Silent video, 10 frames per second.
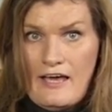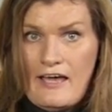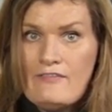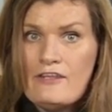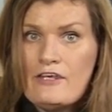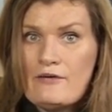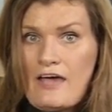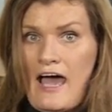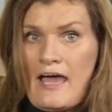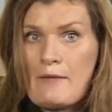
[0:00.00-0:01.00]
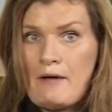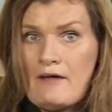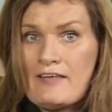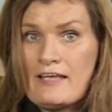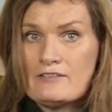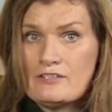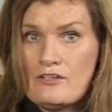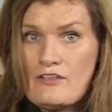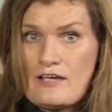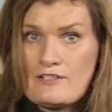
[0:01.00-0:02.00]
In the UK, by the end of
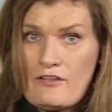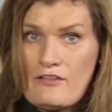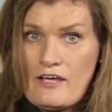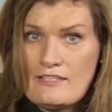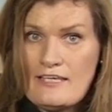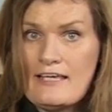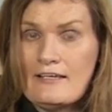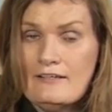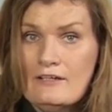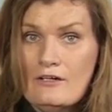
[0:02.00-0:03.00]
2013,